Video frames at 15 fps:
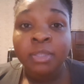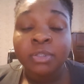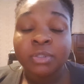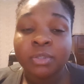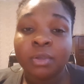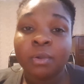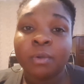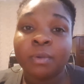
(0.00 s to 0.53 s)

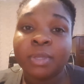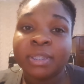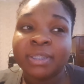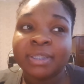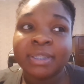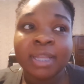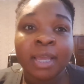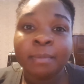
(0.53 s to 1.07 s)
So
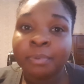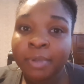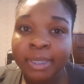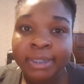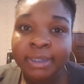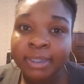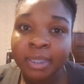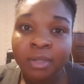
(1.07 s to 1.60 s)
it's not
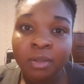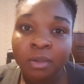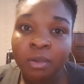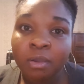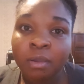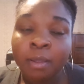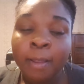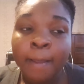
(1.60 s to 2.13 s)
pricey at
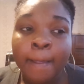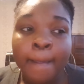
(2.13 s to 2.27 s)
all.